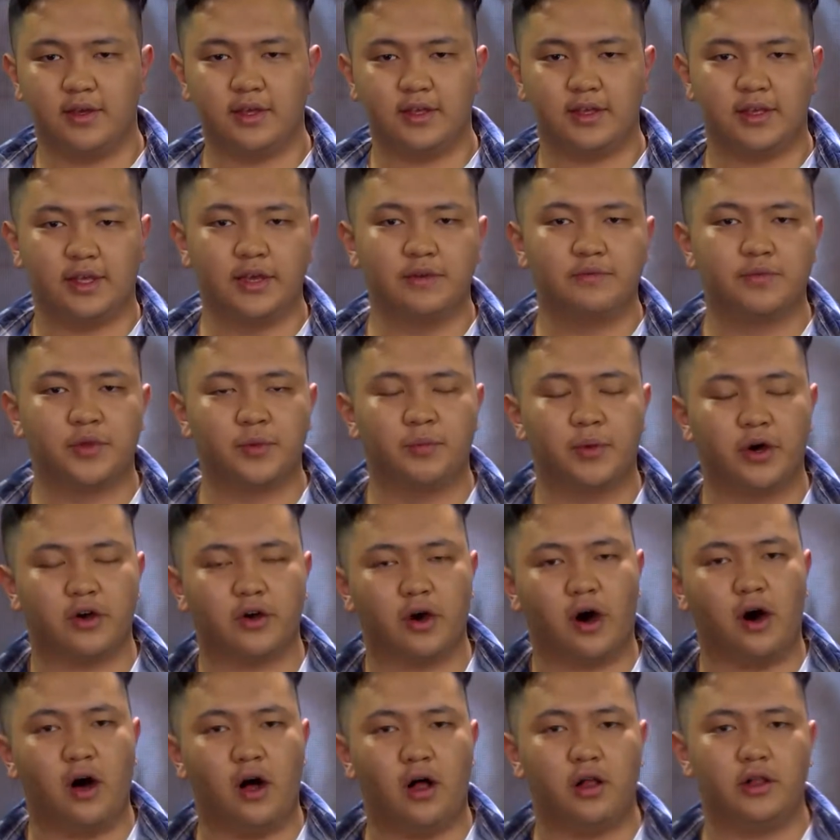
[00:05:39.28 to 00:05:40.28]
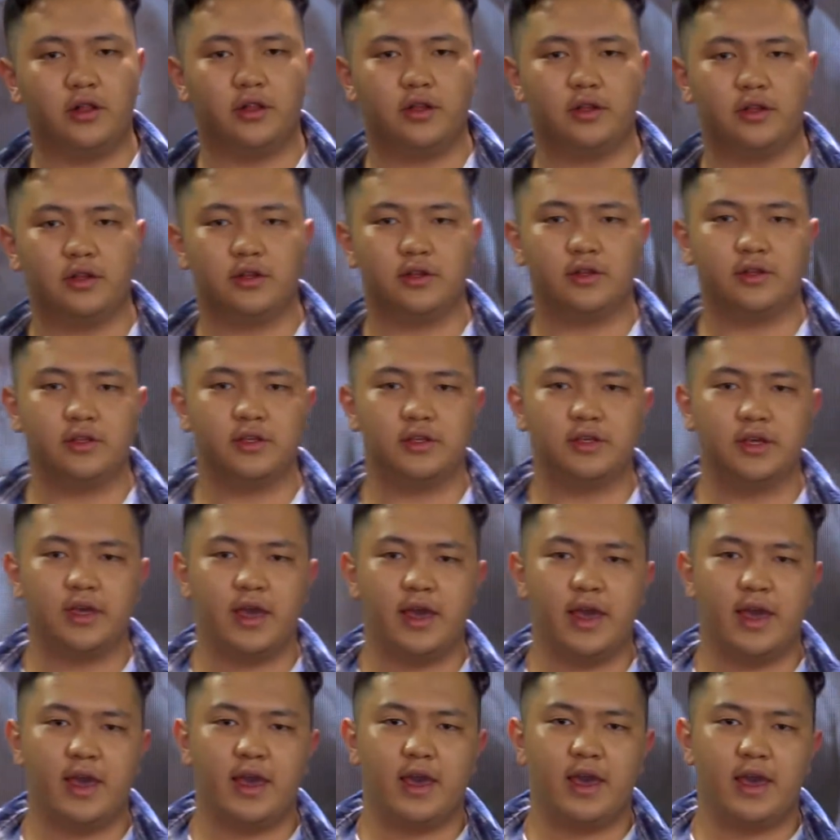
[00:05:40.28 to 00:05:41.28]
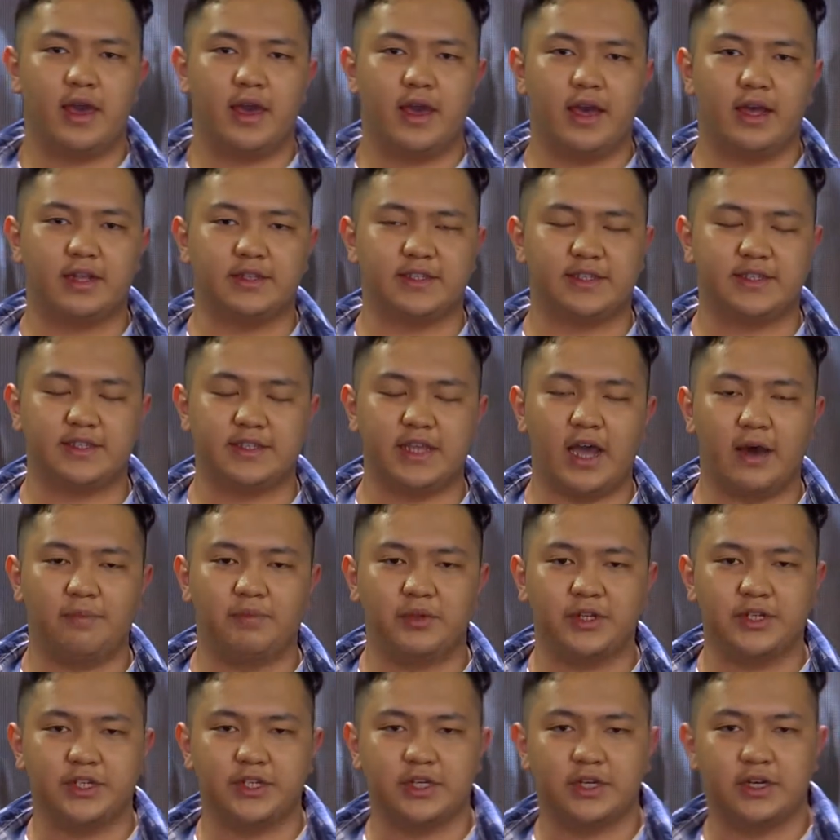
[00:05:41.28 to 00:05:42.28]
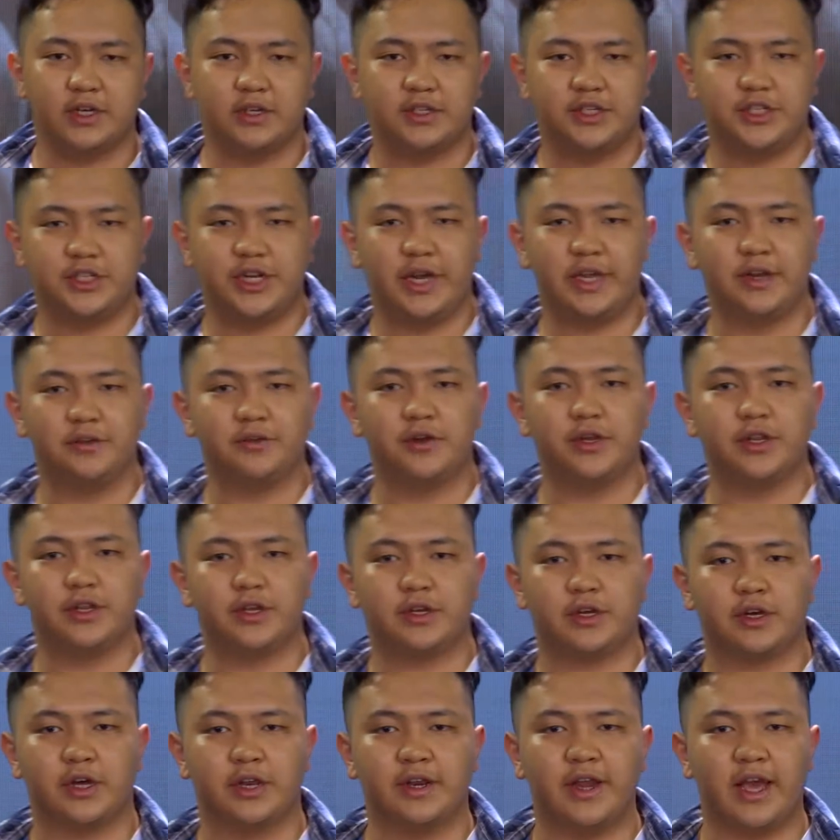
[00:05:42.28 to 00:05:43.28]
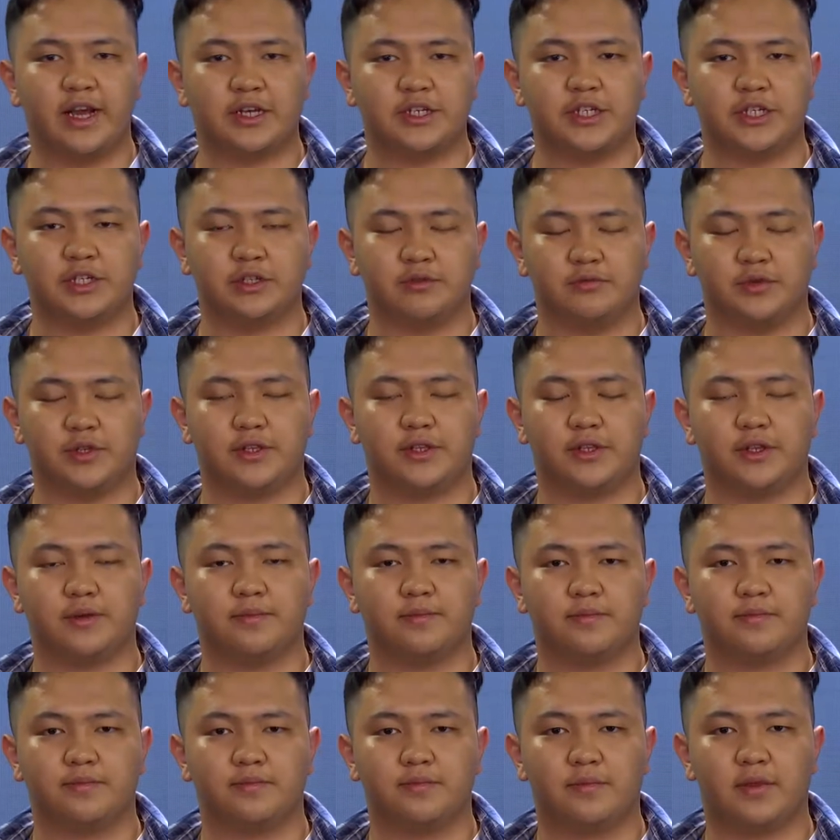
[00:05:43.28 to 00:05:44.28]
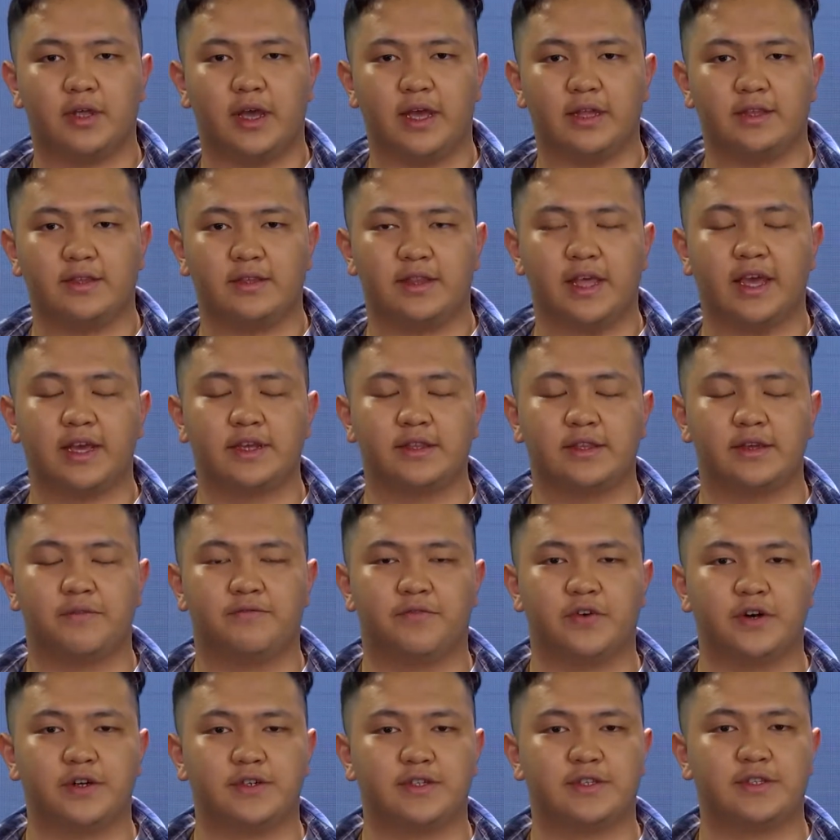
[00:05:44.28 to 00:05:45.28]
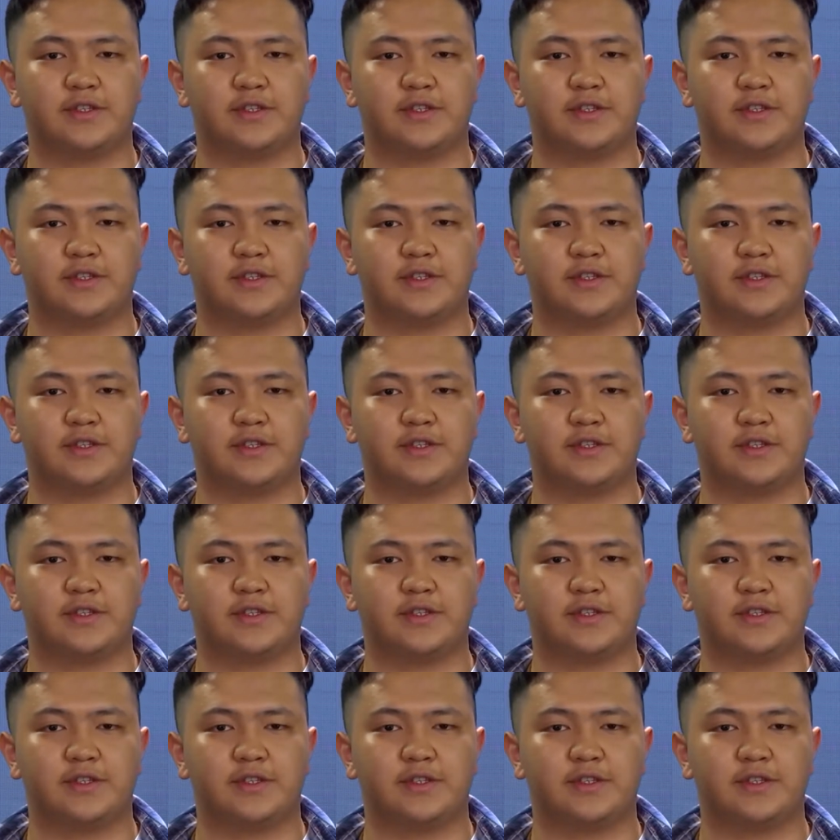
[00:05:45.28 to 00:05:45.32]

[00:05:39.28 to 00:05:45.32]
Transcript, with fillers: give them a call and establish a genuine connection with them and take the first